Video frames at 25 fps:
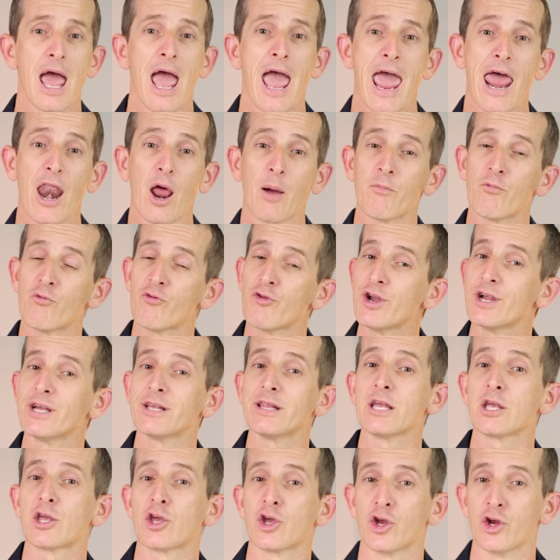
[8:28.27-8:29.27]
And I'm
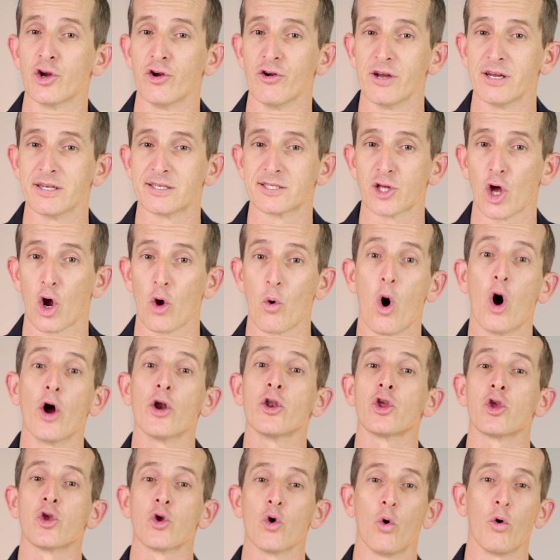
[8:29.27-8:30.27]
really curious though
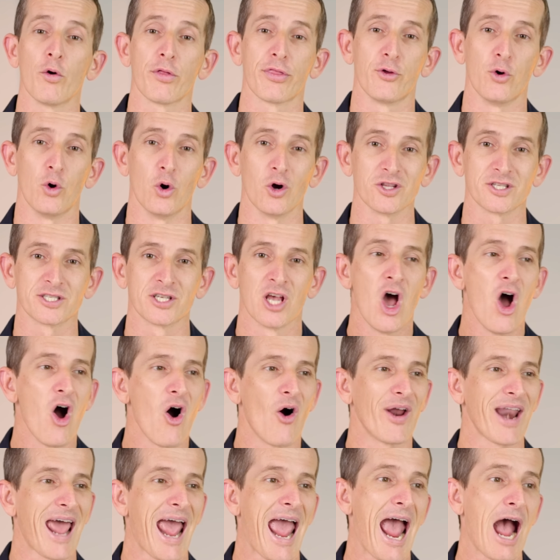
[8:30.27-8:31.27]
on your thoughts
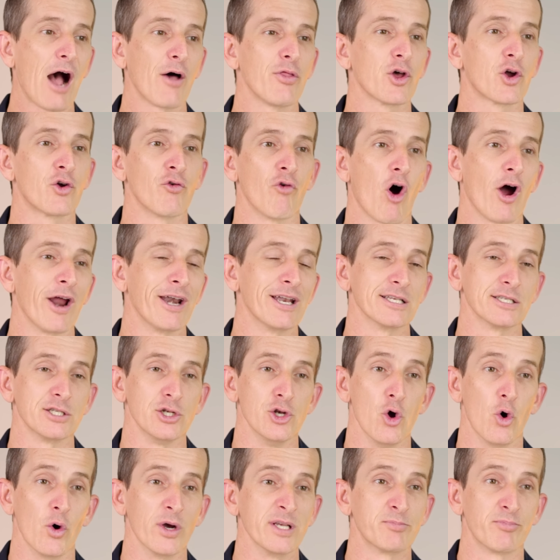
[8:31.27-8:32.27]
on how the grinder's
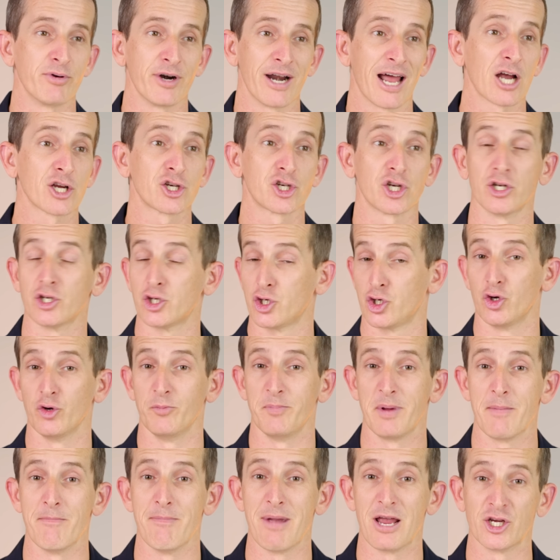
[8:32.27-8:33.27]
noise production should
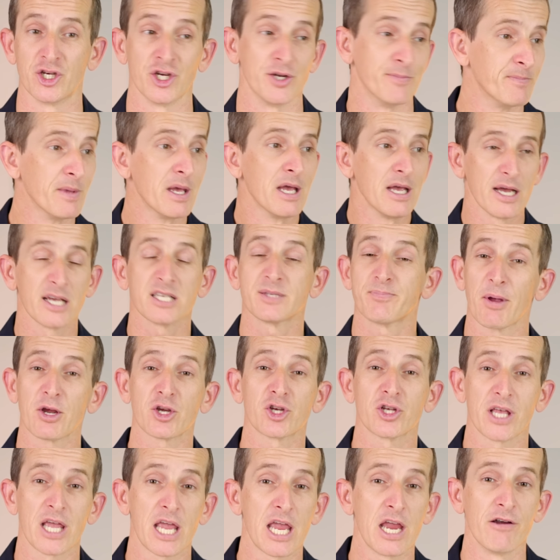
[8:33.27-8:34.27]
be measured,
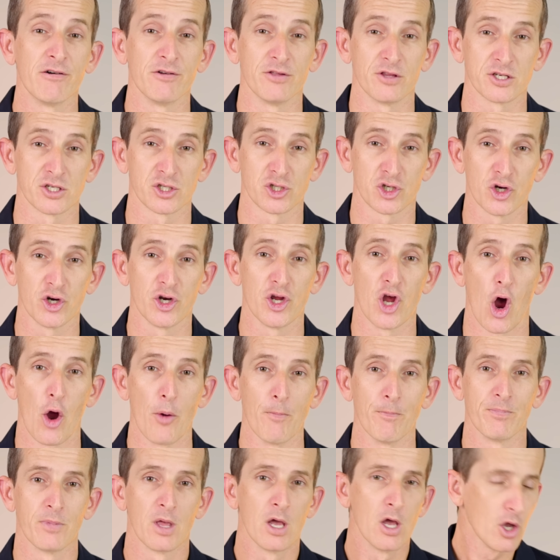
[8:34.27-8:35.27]
especially here in the
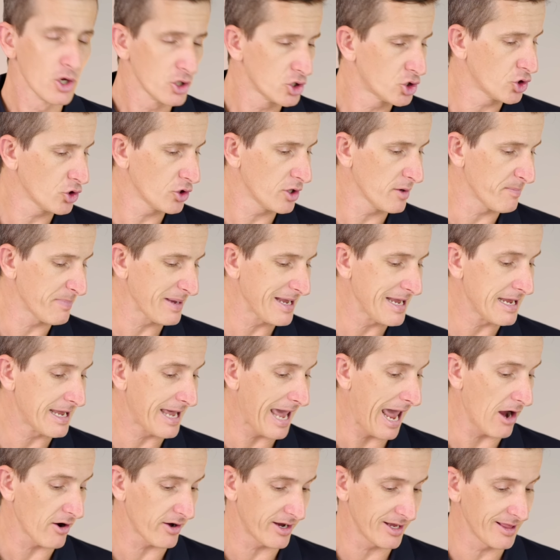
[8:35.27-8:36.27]
studio. Should it be
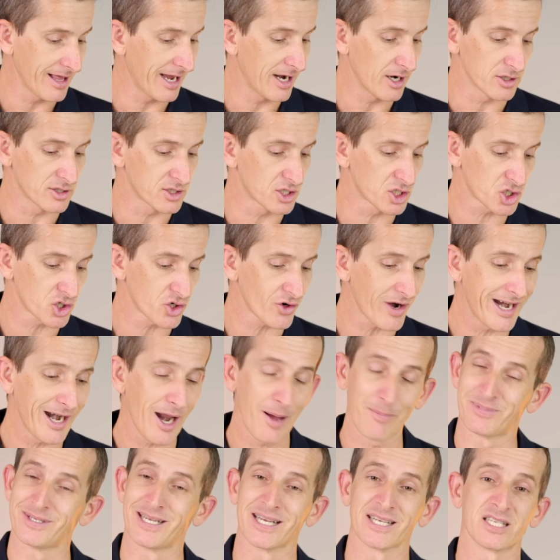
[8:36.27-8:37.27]
calculated straight
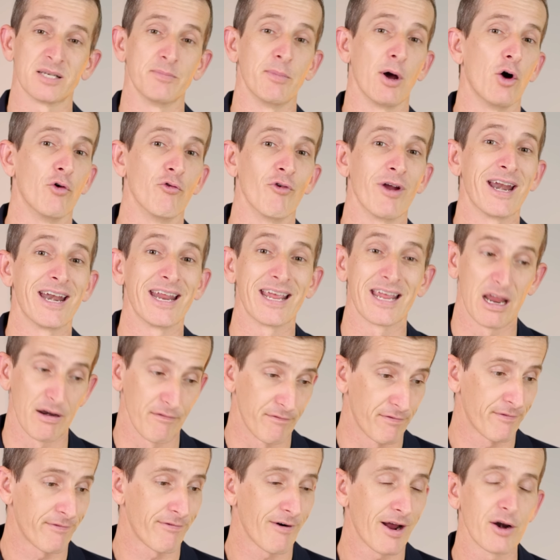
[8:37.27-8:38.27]
up decibel reading in
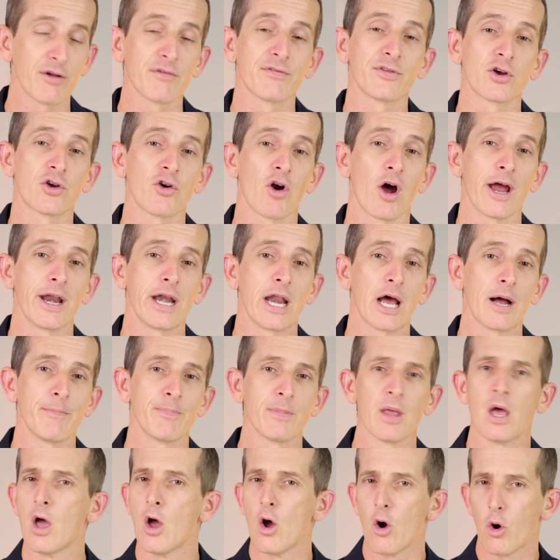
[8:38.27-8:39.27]
front of the grinder,
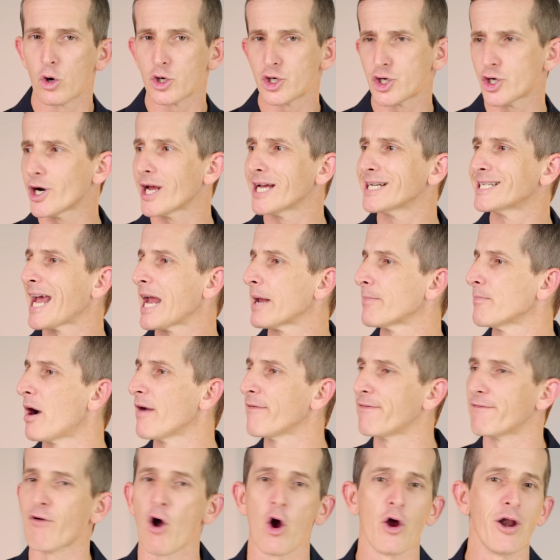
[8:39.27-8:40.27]
or should I take my
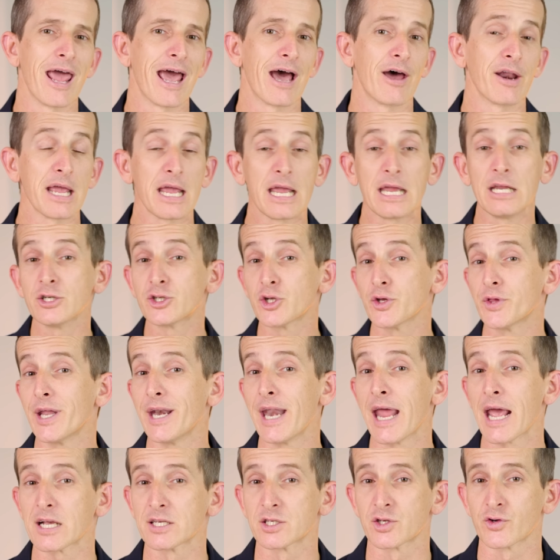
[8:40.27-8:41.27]
phone out into the
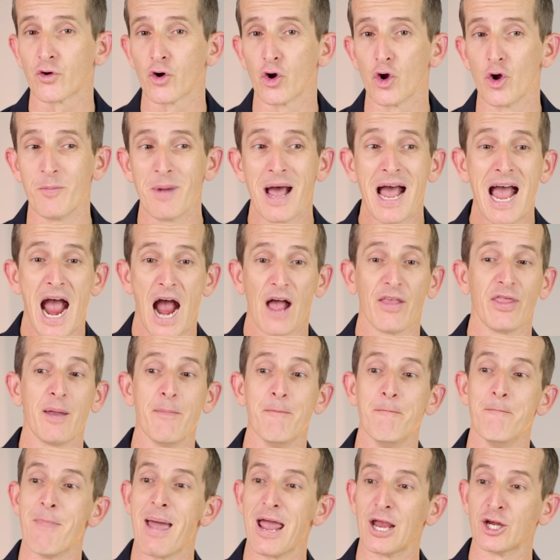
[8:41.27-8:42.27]
next room and
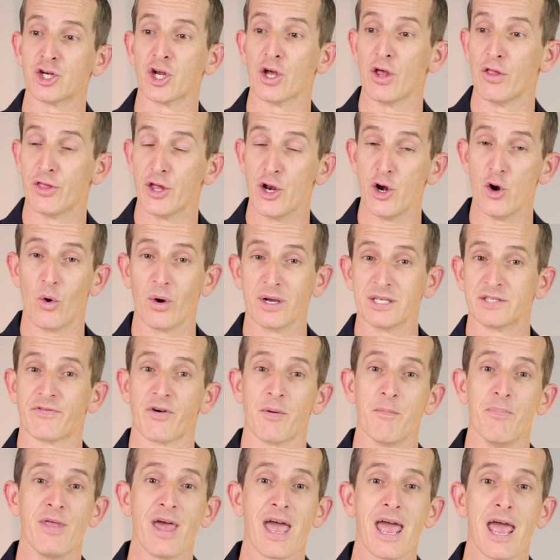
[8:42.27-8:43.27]
then measure the noise
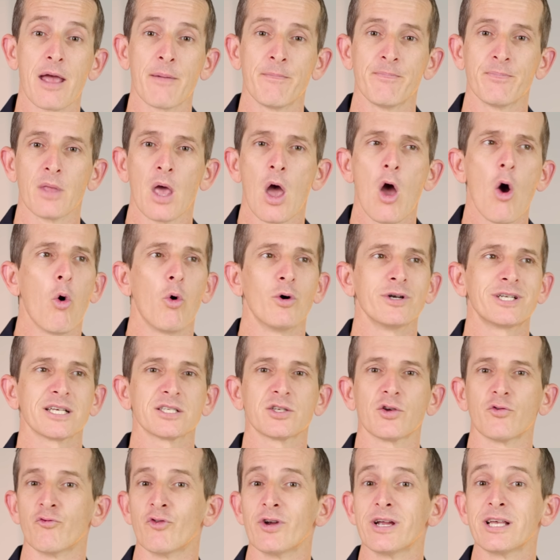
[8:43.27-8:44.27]
from there? Or
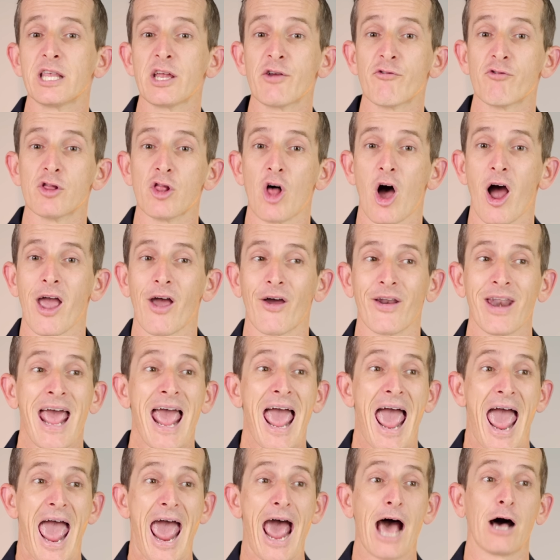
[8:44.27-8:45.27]
does it really rely on
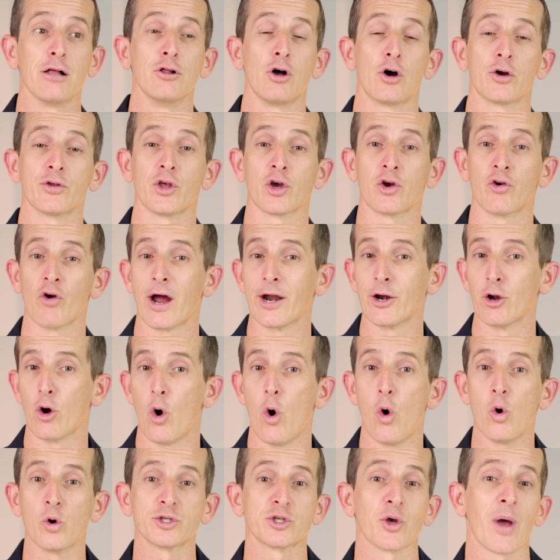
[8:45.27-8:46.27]
how long the grinder
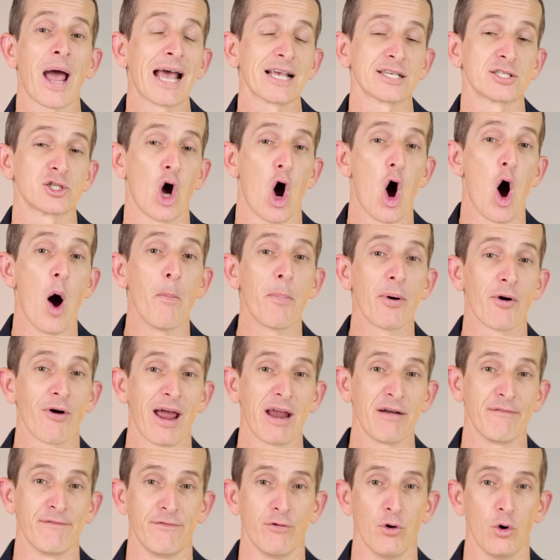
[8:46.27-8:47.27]
also has to
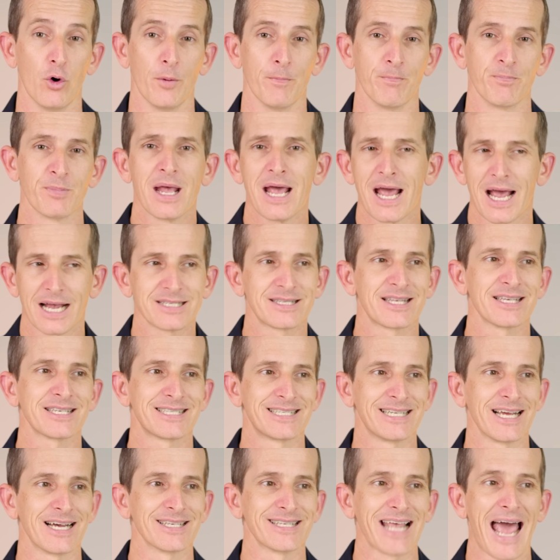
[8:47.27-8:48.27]
operate for, as this
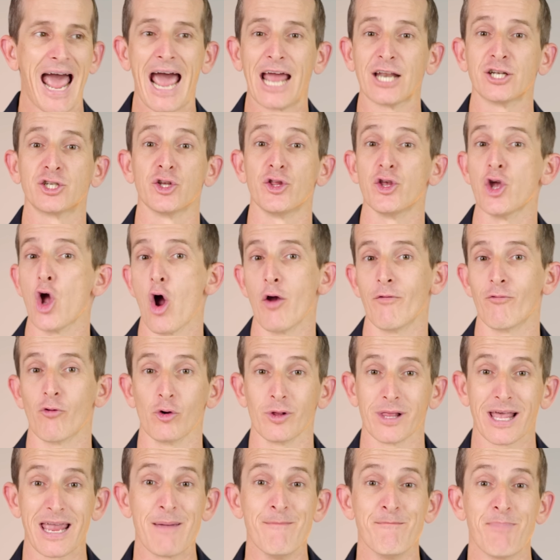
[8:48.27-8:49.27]
does add to the
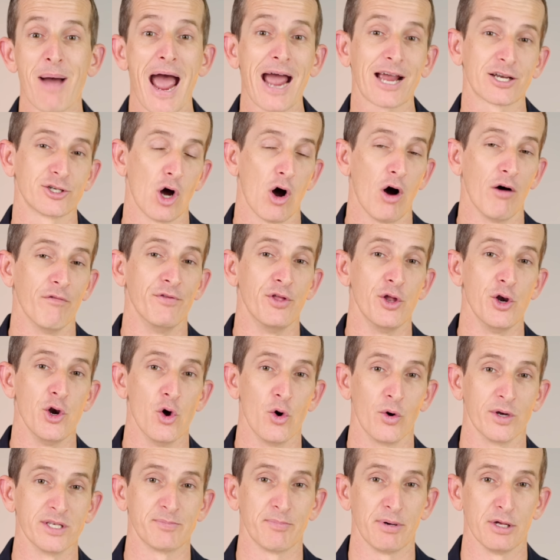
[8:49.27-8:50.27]
overall impact of the
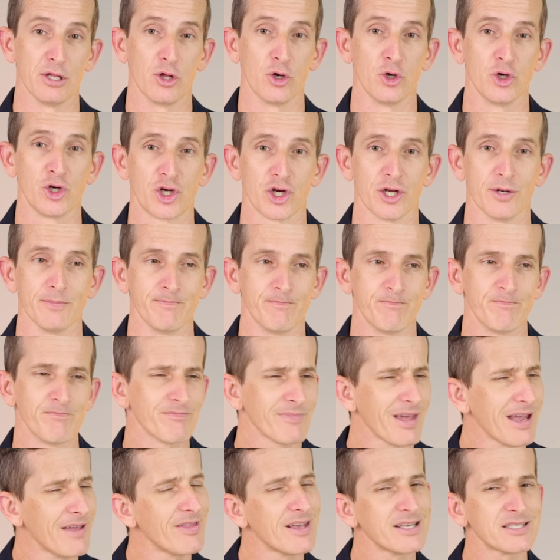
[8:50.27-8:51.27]
noise pollution?
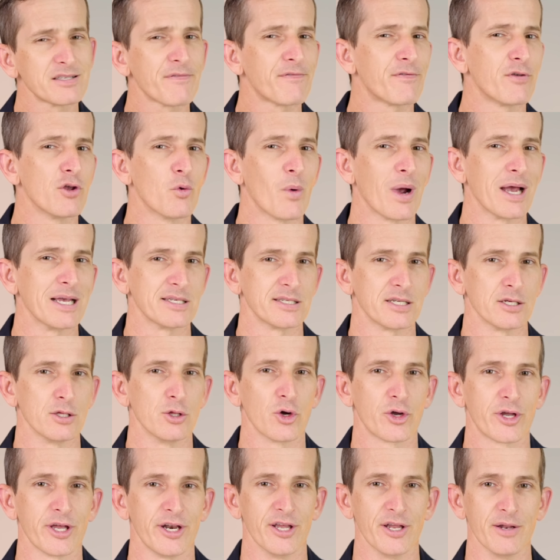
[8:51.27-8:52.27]
And there's a few ways to
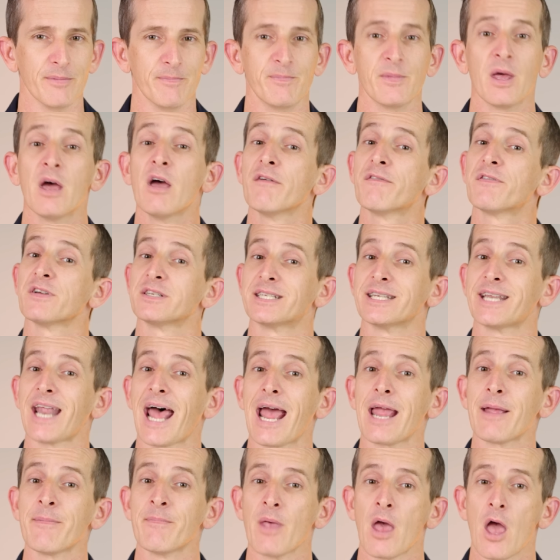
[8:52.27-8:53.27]
look at it. For
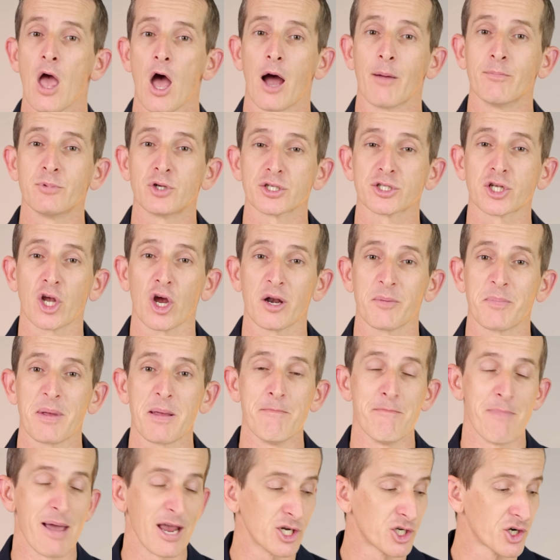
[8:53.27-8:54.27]
today, I'm just going to be
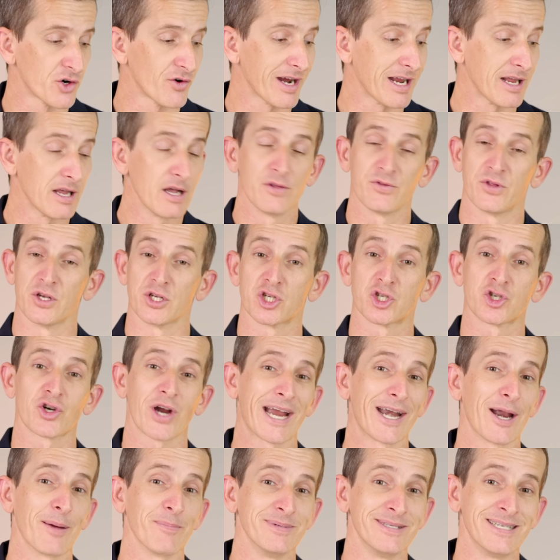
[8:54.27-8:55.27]
measuring the
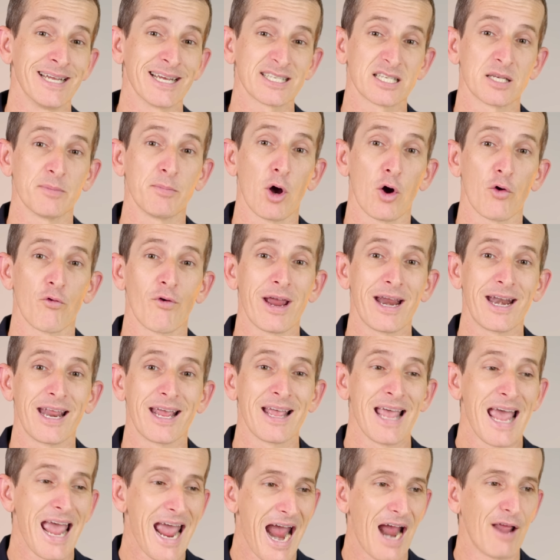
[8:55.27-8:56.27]
straight up decibel
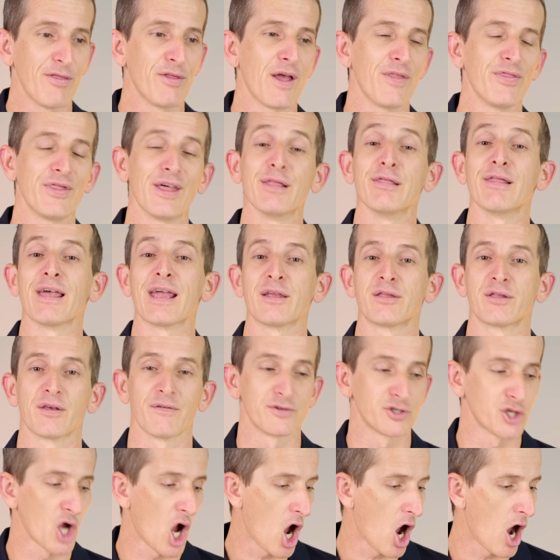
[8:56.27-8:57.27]
reading and then the length
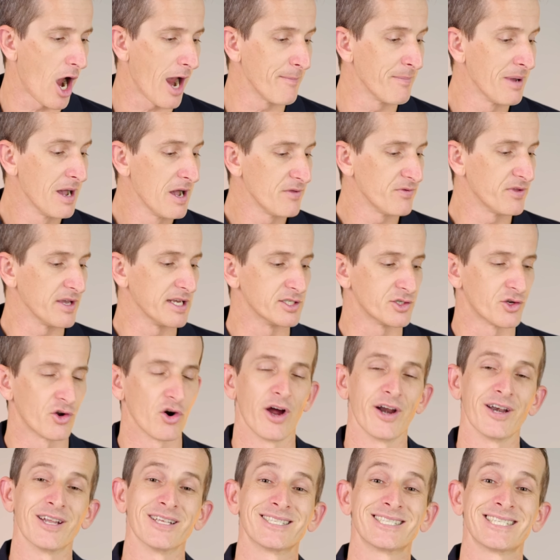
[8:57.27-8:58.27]
of time these
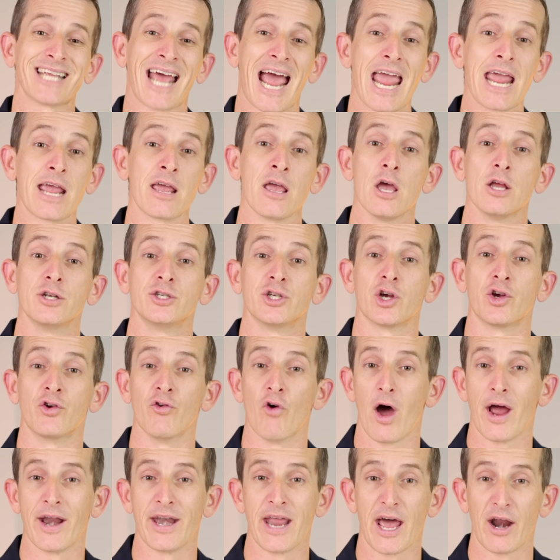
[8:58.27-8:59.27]
grinders take to
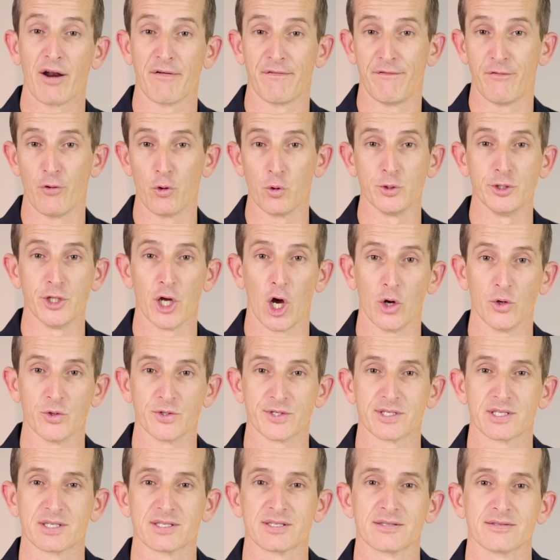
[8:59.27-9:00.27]
grind out a full
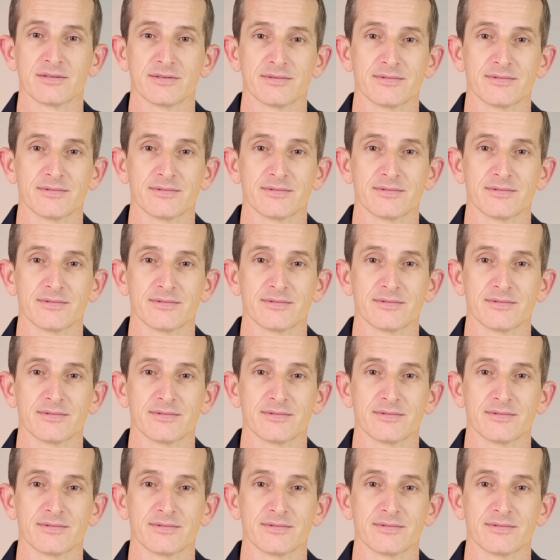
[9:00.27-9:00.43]
dose.